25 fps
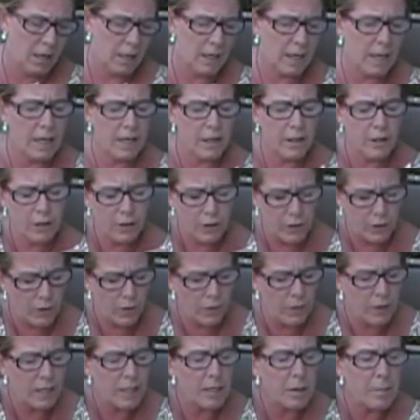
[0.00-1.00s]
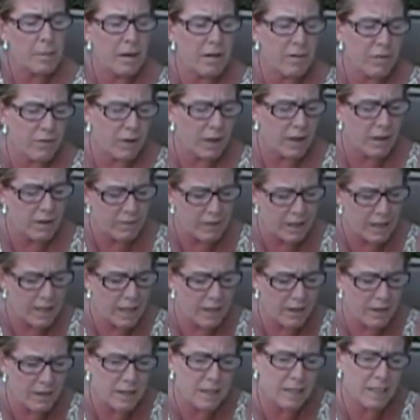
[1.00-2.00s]
Again, you don't need to be afraid of
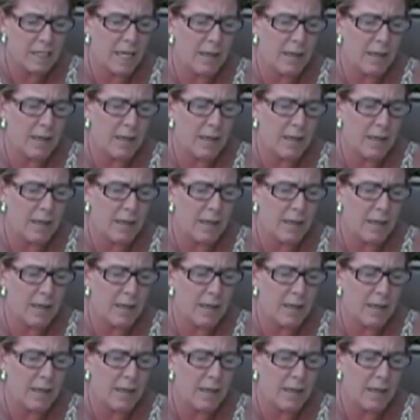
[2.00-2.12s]
any of this